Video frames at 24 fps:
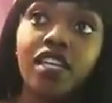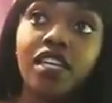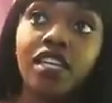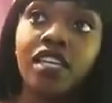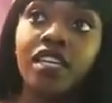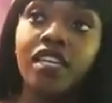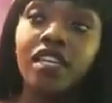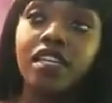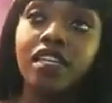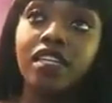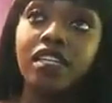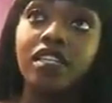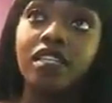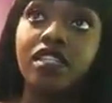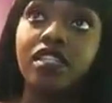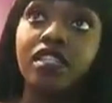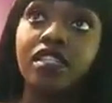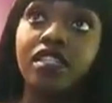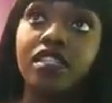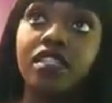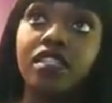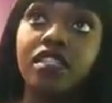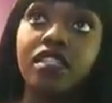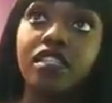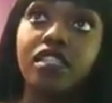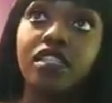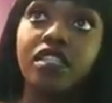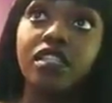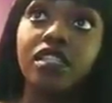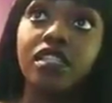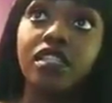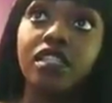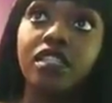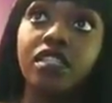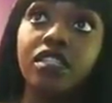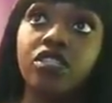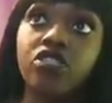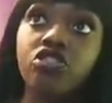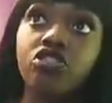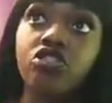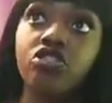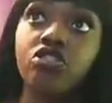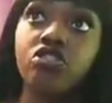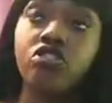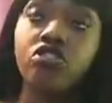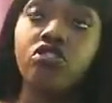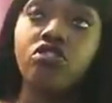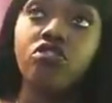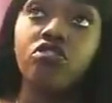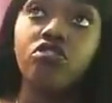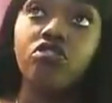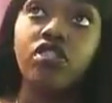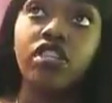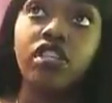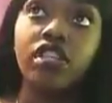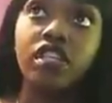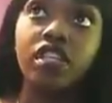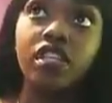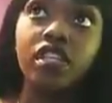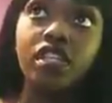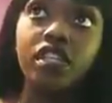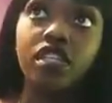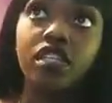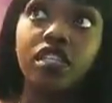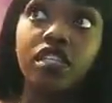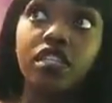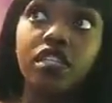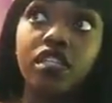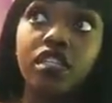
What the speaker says: And just know that